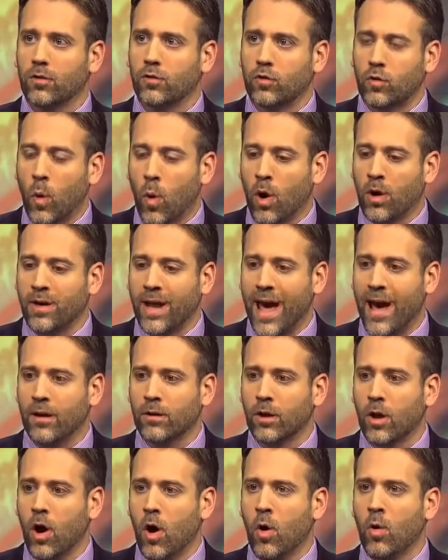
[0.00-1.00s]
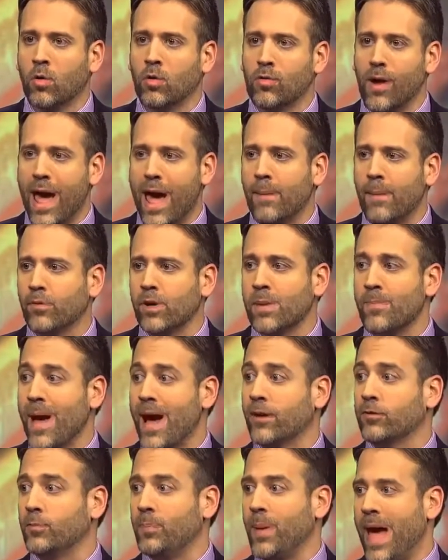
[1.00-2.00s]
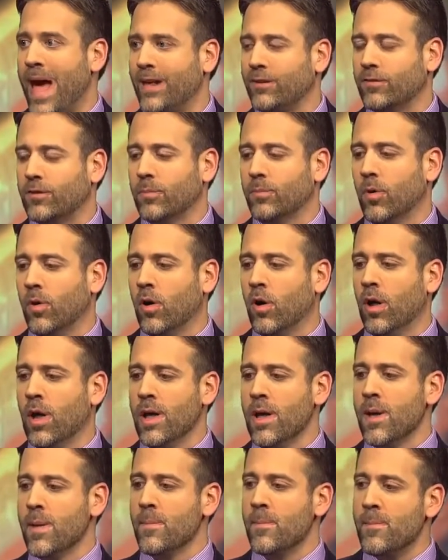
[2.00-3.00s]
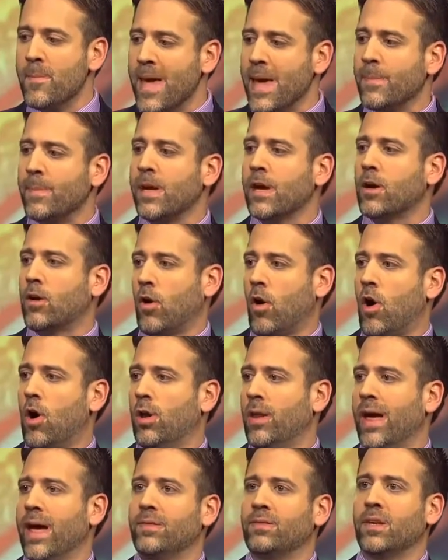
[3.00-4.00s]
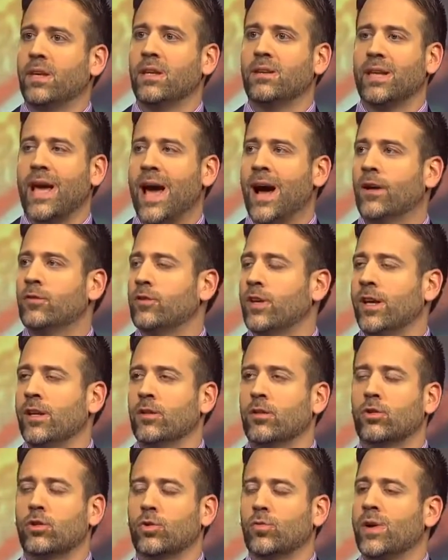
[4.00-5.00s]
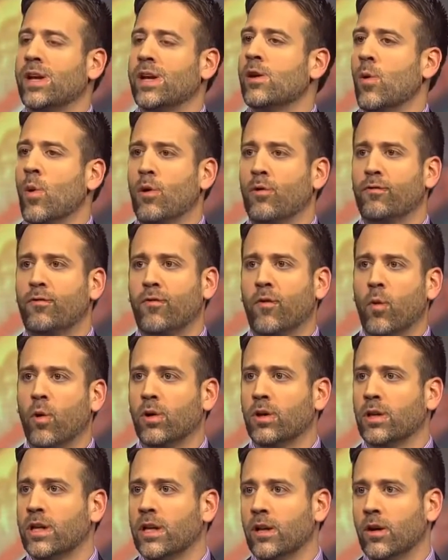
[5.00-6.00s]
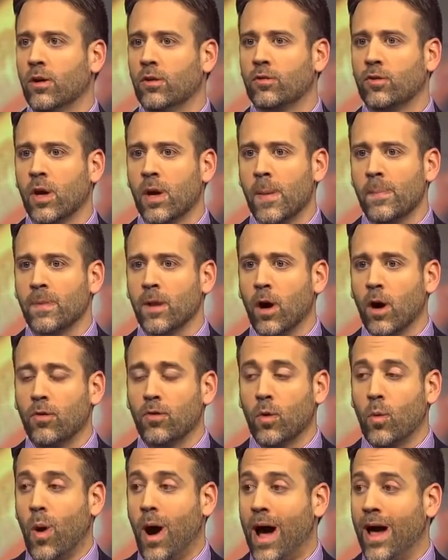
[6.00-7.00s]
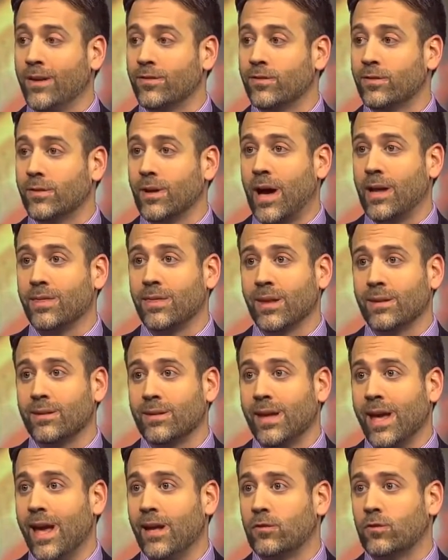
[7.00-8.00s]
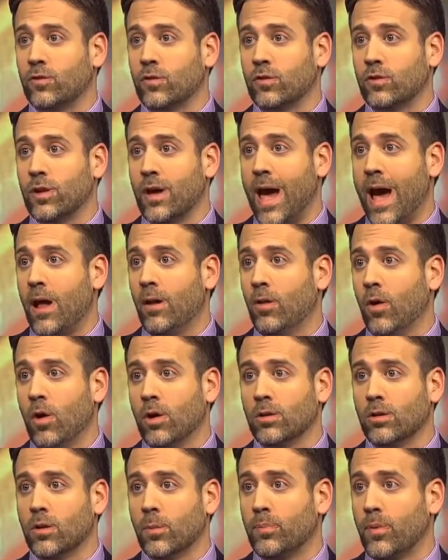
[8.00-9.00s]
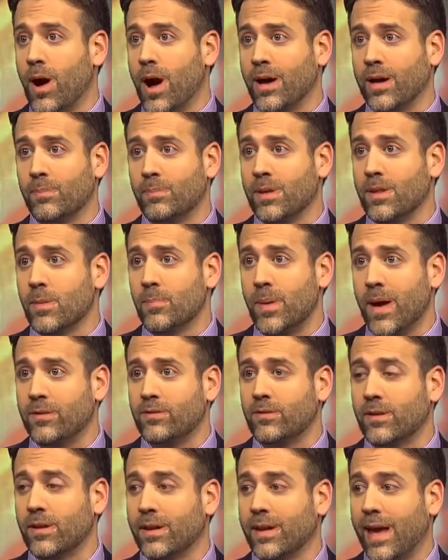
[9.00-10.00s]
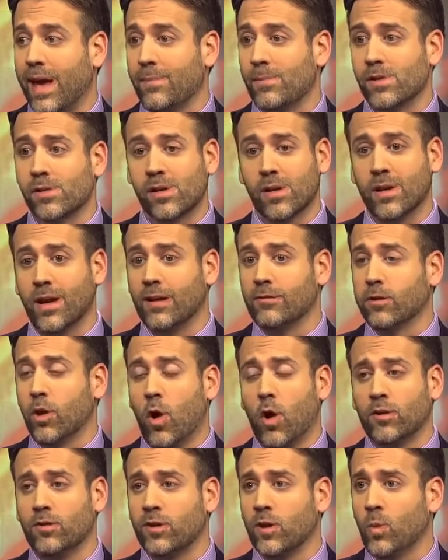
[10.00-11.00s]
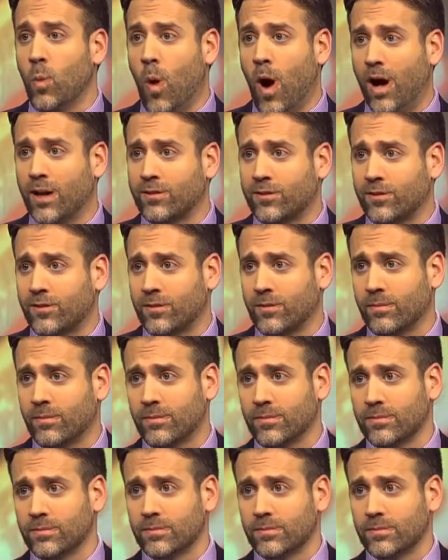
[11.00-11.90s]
score down low, grab rebounds, pass the ball. Maybe Karl Anthony Towns in 3 or 4 years. Otherwise, I think the answer to how long LeBron could be the best in the game is as long as he wants.